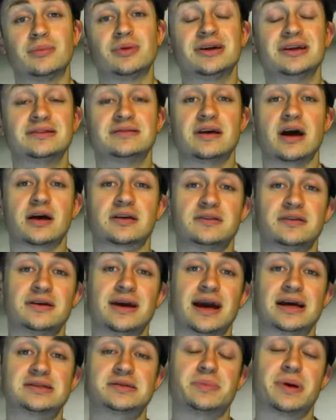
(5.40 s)
I'm going to talk to you
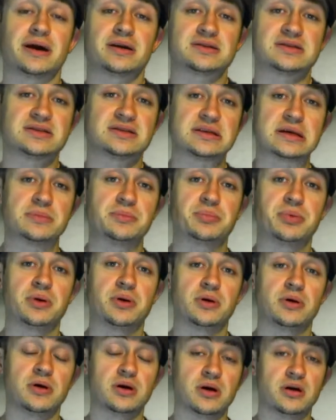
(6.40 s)
guys about a
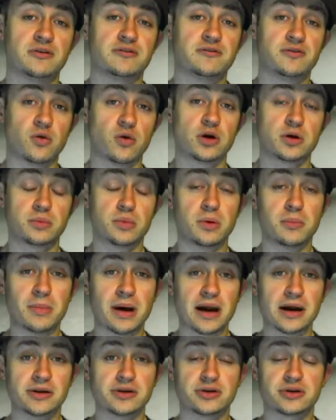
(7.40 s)
simple, affordable
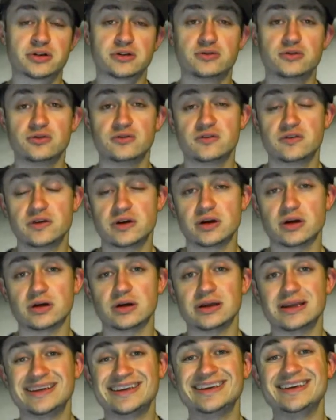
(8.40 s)
mod you can do to
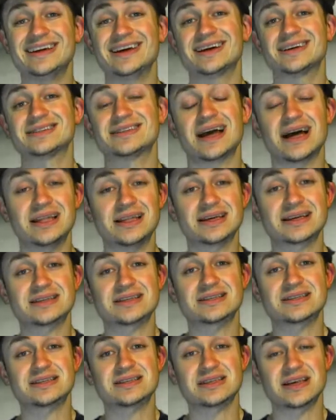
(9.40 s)
your EX-LX
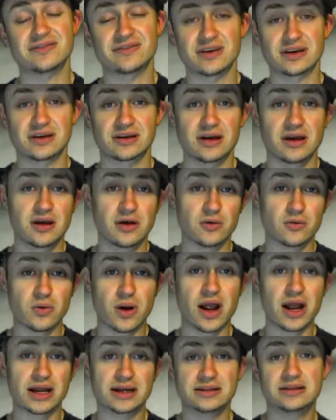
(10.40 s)
Civic
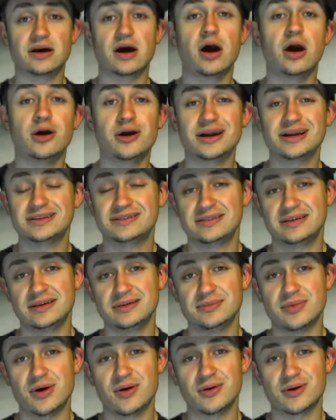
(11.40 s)
rocking the R18
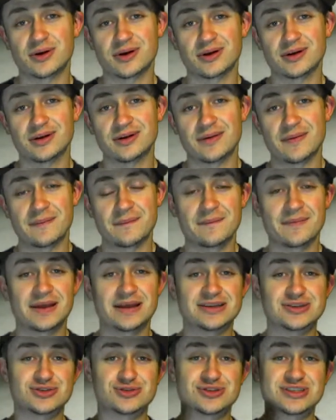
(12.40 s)
motor.
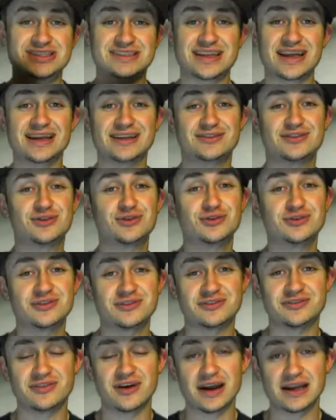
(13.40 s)
So stay tuned to
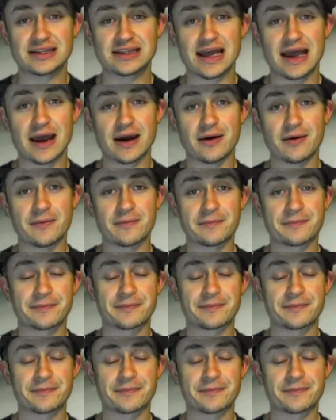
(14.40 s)
find out.